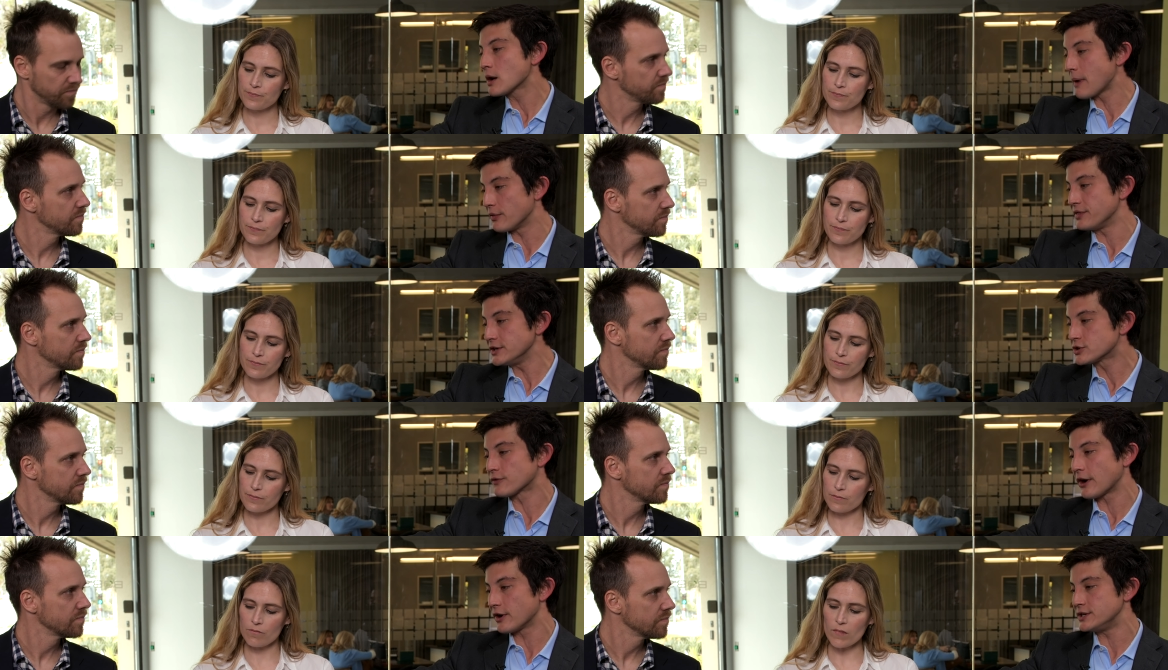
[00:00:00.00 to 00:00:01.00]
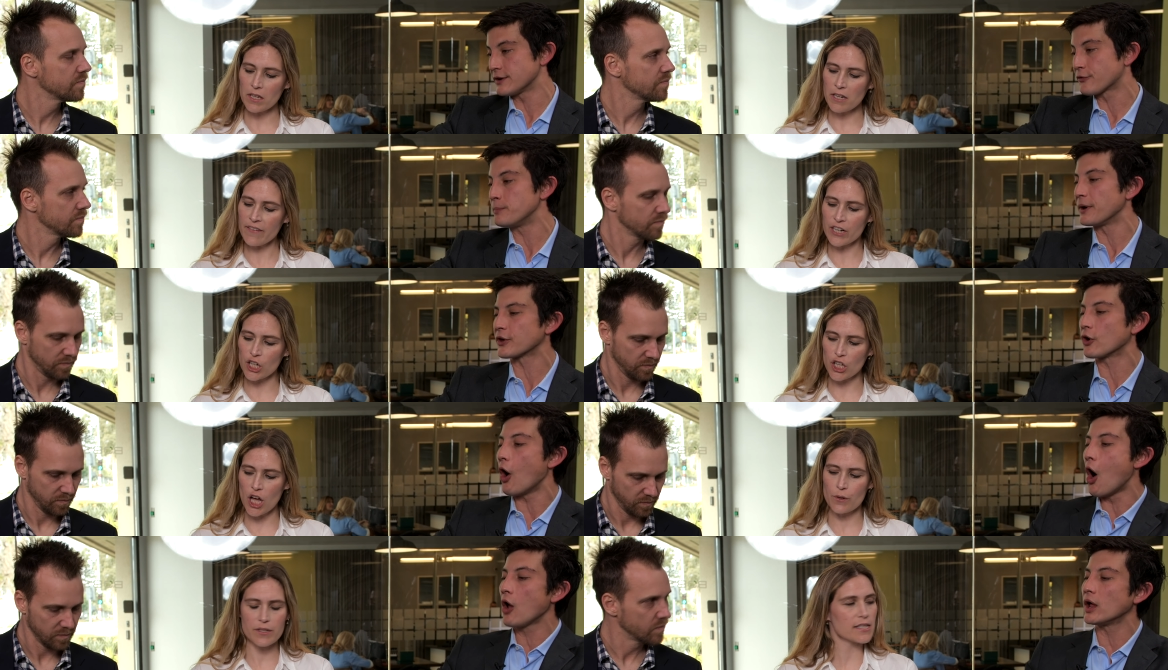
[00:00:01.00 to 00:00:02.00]
Speaker 1: about these are very different, but they're
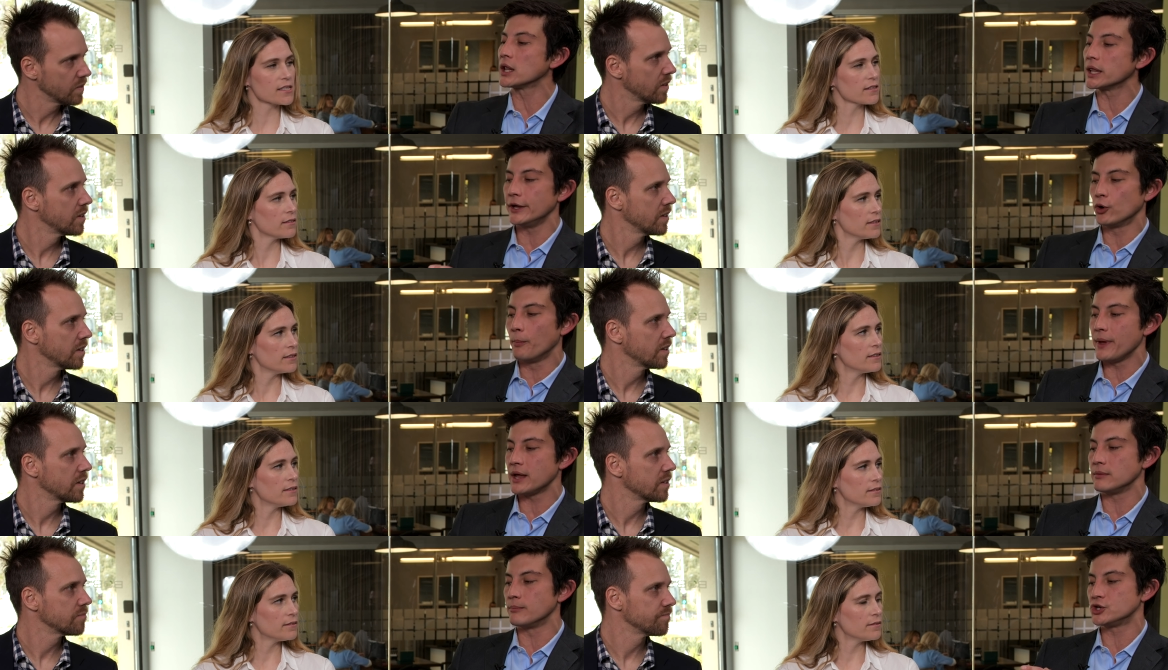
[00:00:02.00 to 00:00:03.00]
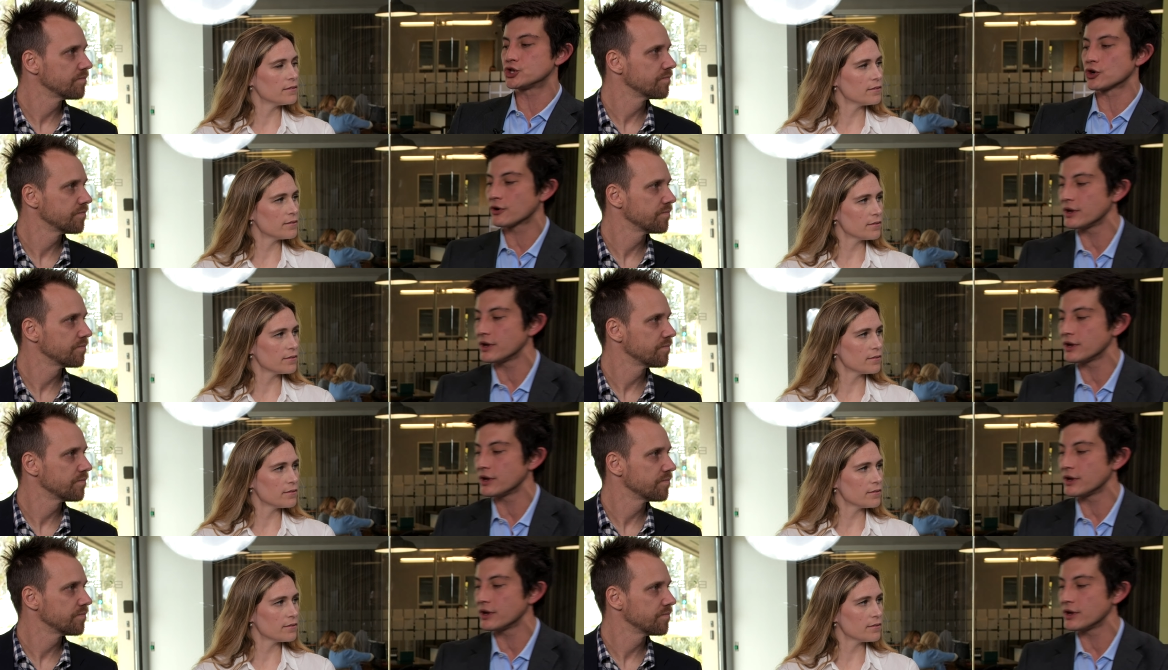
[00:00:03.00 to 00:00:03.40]
close. all a little bit mature.